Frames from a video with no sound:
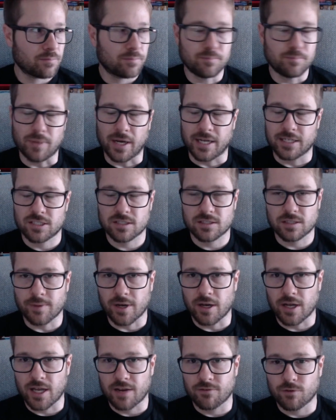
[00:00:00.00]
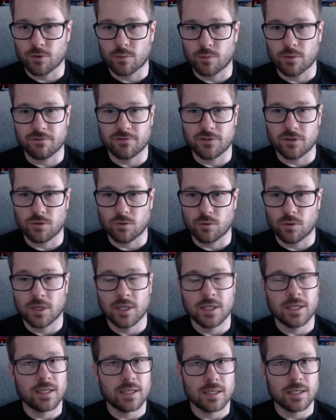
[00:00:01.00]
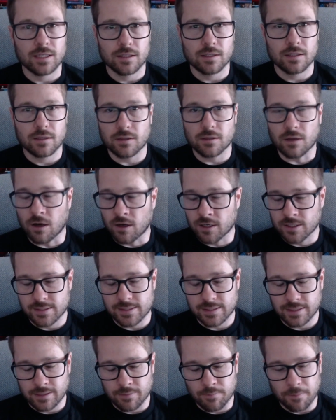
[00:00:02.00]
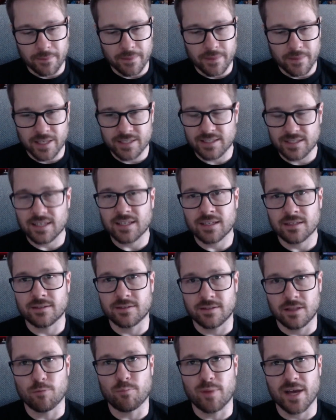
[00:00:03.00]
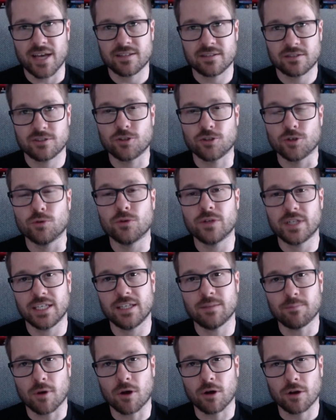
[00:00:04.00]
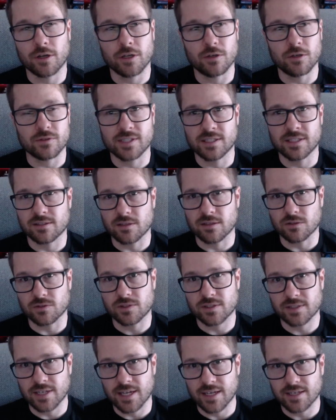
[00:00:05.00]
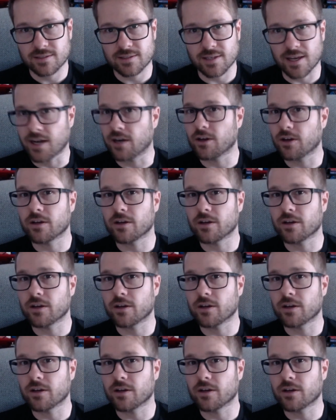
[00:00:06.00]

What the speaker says: by just about every review. Honestly, this is the best 2D Mario since those SNES